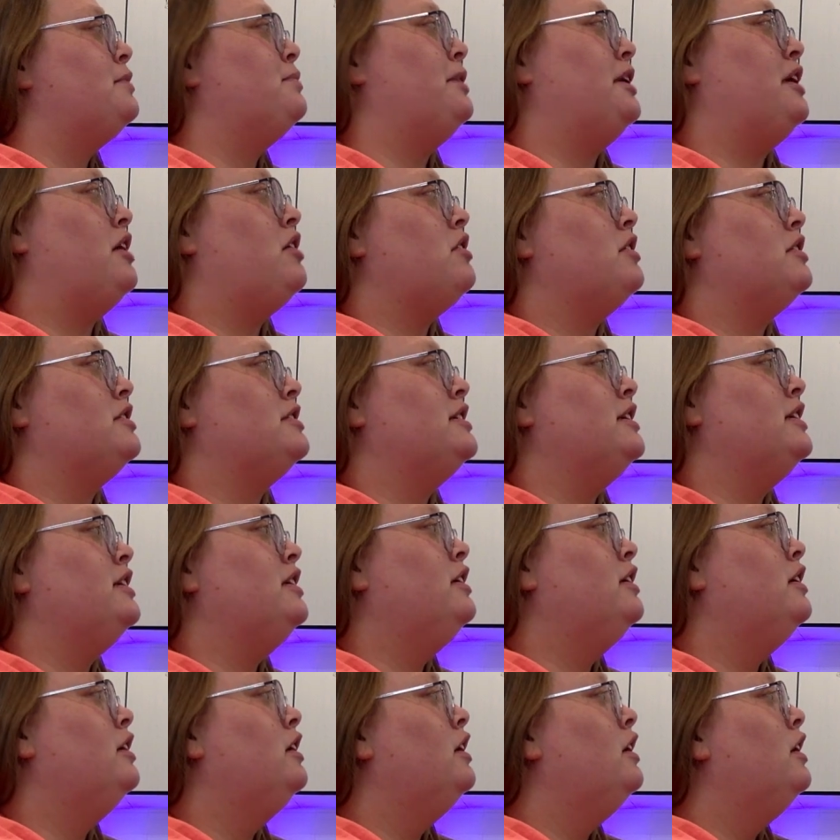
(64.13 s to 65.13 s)
be
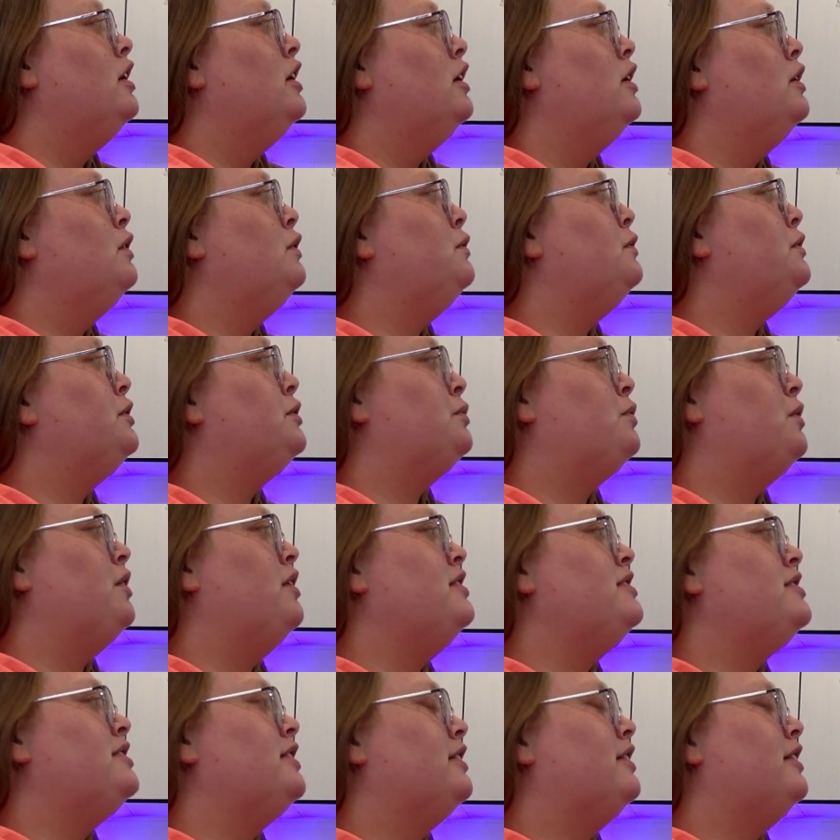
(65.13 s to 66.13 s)
haunted. Who would
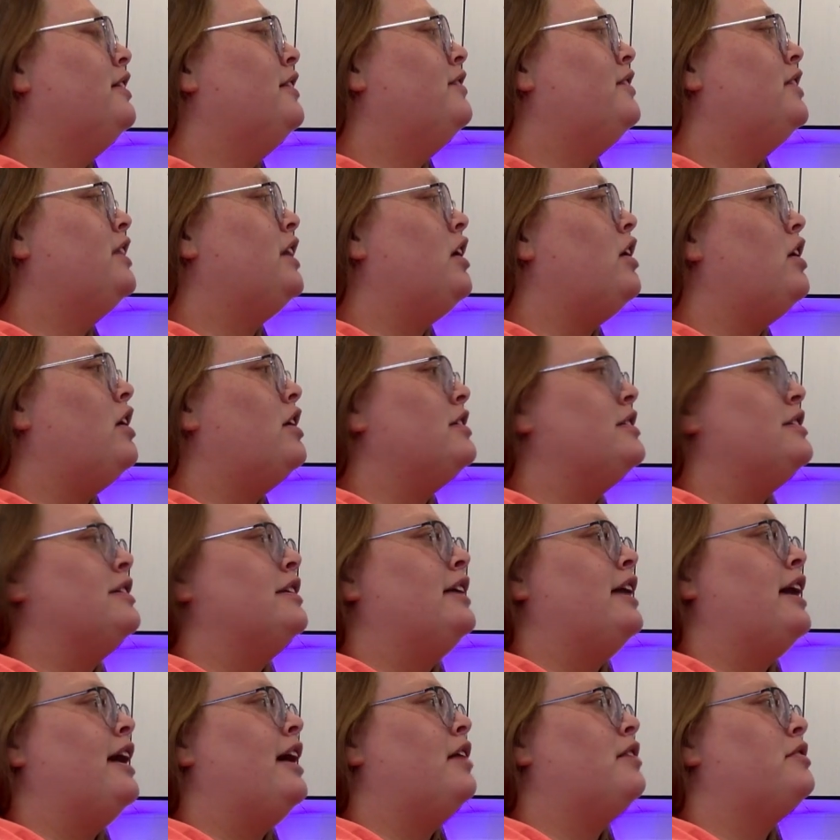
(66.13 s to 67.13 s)
want to live in a
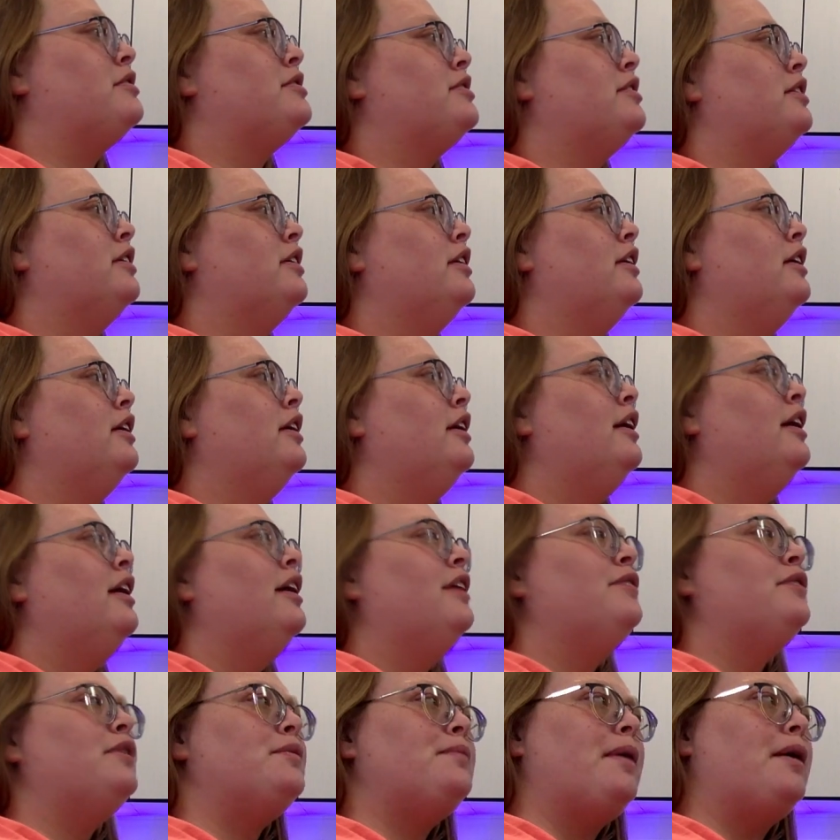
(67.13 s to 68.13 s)
haunted house?
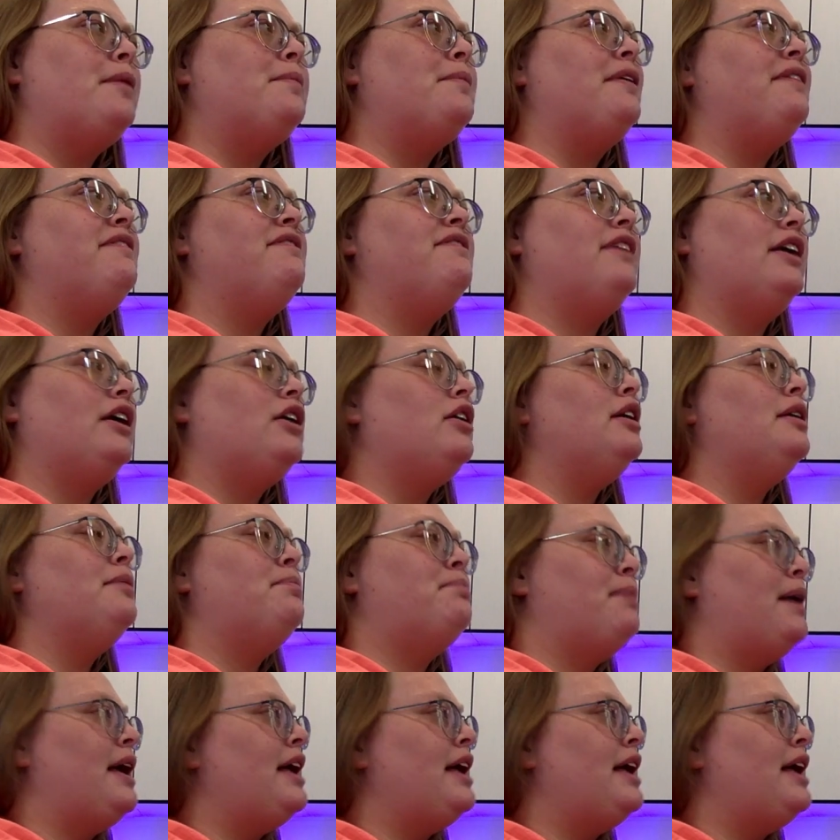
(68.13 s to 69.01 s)
If I'm on my very